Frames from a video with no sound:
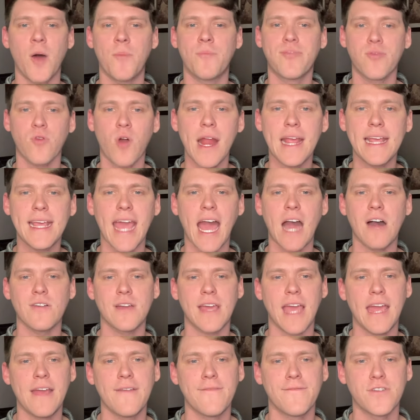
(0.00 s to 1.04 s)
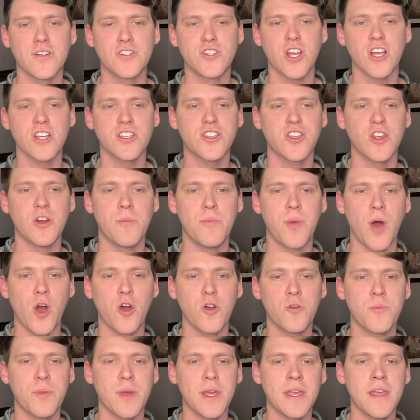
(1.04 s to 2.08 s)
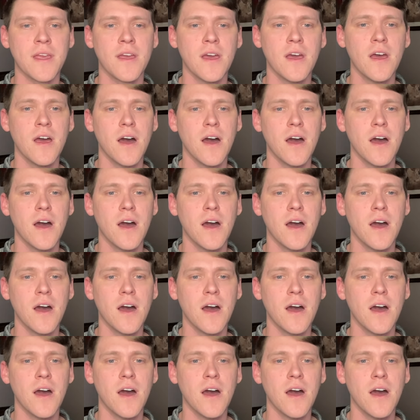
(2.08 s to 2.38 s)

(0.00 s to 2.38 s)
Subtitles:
A breakout game for Justin Abogbe.